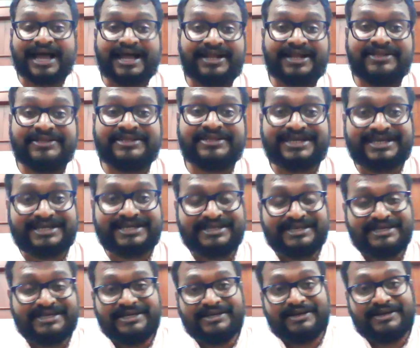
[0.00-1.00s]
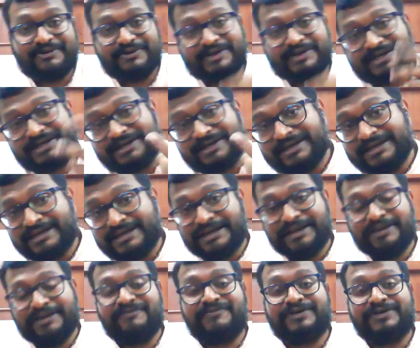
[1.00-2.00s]
and
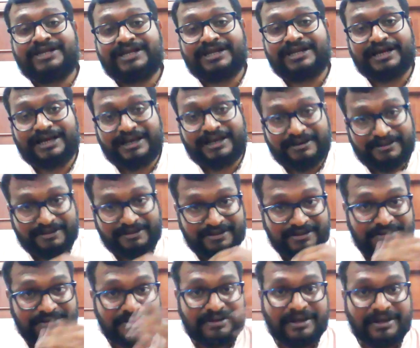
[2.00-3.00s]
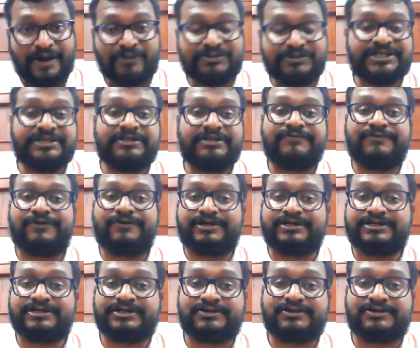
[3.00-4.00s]
even outside the
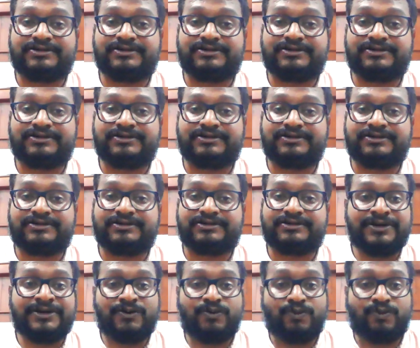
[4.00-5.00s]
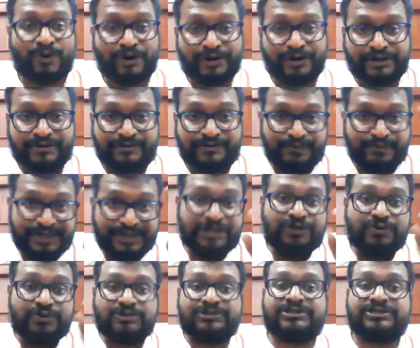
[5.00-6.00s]
forest ecosystem, what we
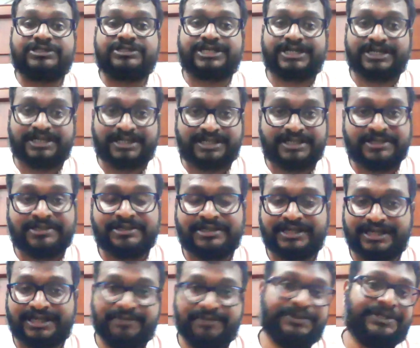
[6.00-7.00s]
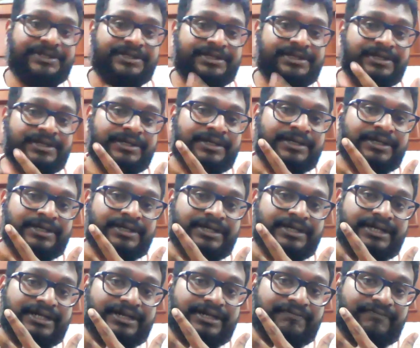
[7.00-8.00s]
used to think, even
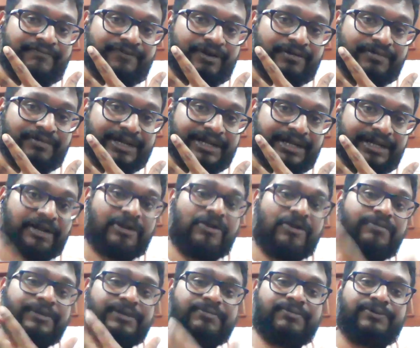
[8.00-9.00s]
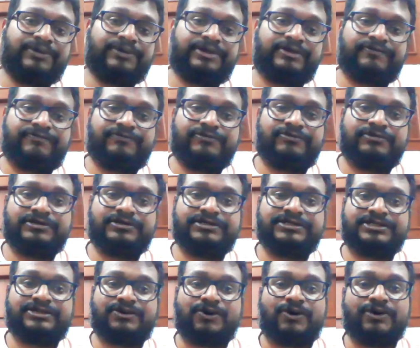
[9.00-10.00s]
in from an economic point of view,
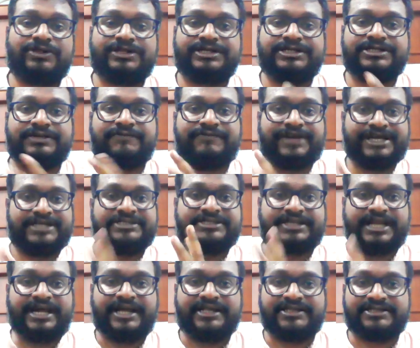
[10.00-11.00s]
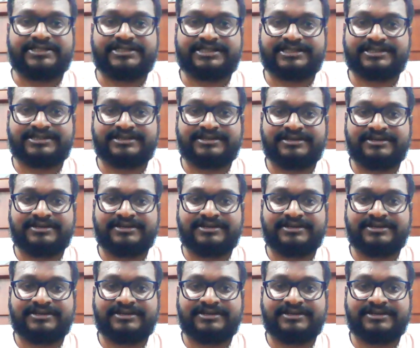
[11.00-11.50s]
is all these are wastelands.